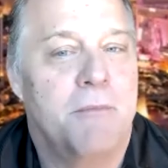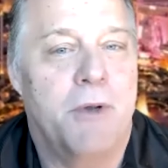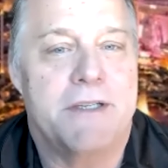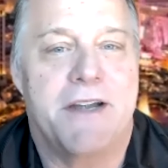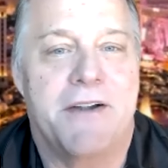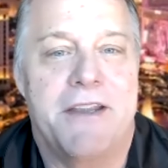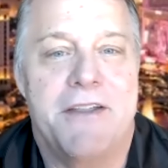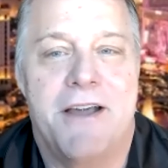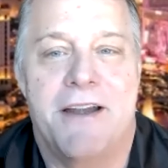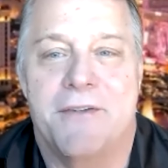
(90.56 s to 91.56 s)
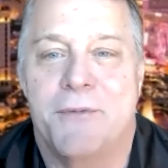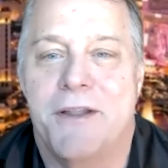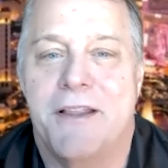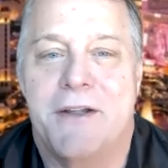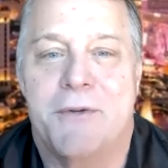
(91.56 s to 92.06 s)
boy, Terry, you got a
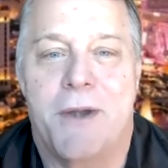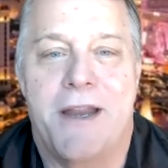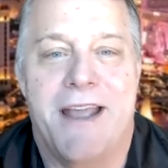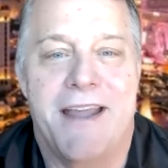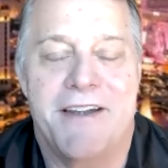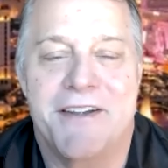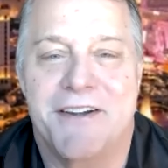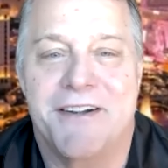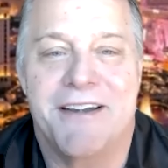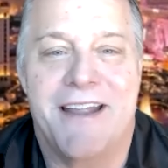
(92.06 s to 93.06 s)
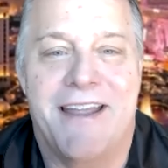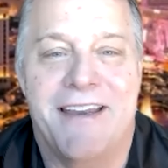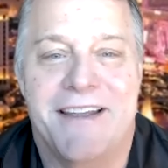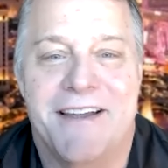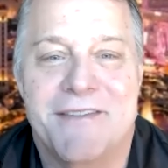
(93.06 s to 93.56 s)
really great editor,
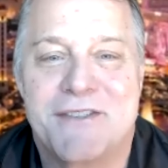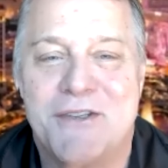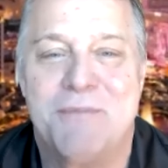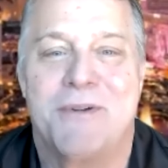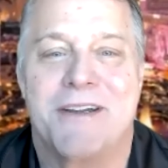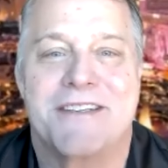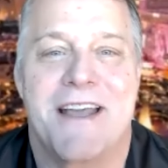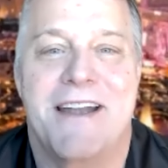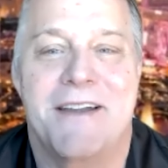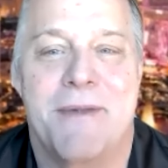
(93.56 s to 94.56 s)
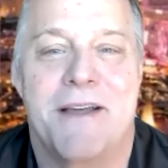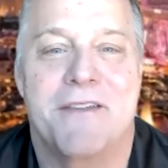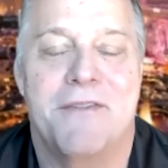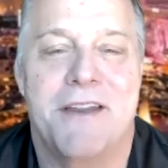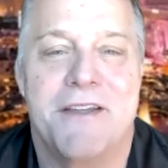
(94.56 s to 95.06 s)
and super excited about the
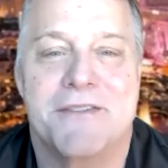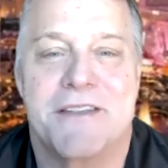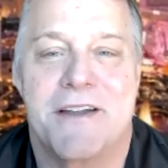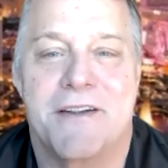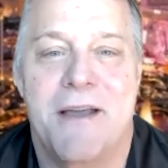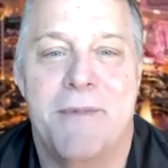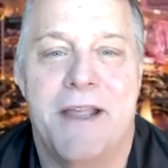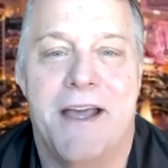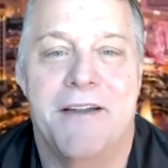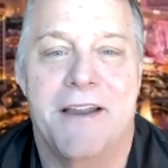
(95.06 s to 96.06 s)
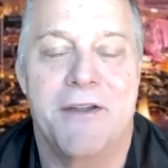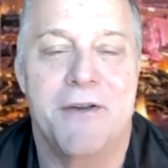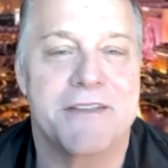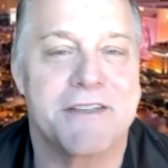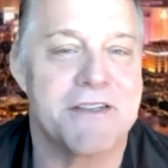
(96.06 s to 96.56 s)
videos that are coming out. I know
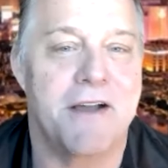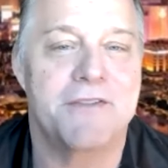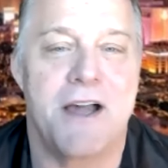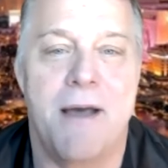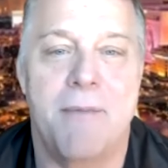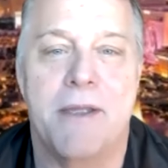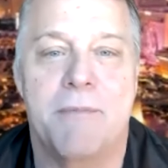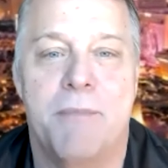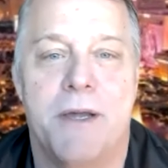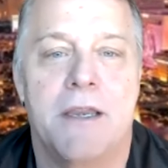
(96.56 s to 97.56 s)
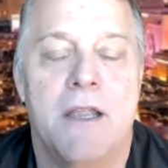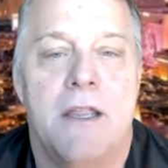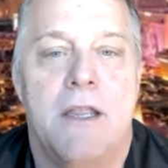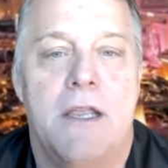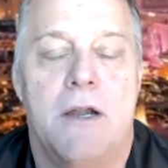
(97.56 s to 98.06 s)
this is off topic, but
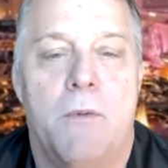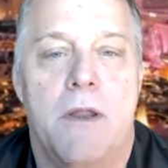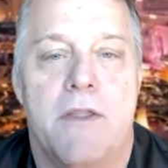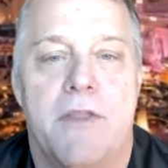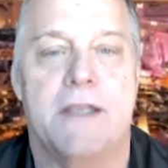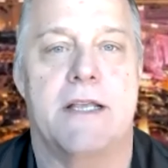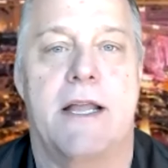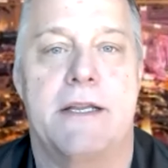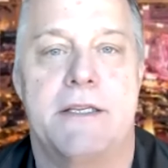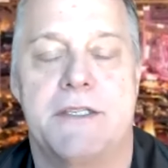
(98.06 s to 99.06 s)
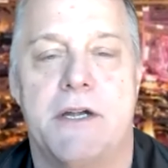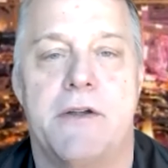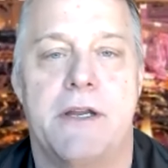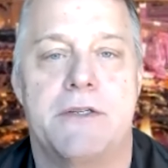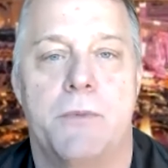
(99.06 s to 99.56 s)
you know, one of the things I like to share
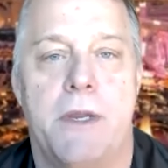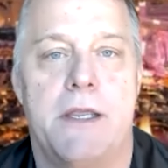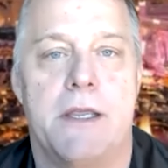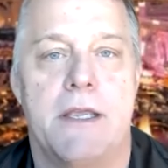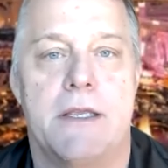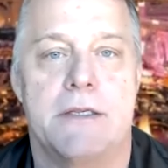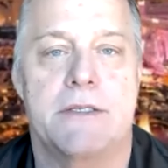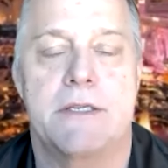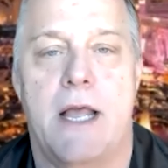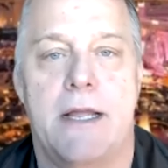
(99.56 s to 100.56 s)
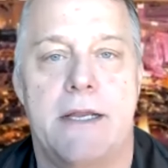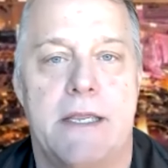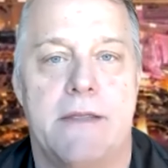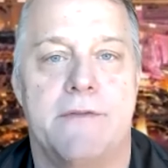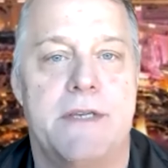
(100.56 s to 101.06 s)
each week is I like to
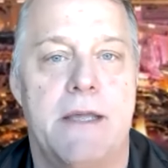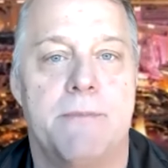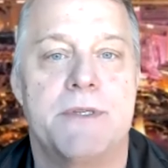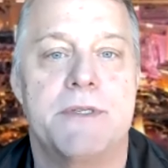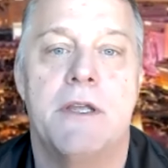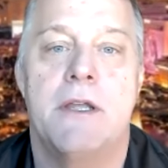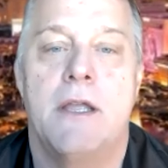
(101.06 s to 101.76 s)
give tips.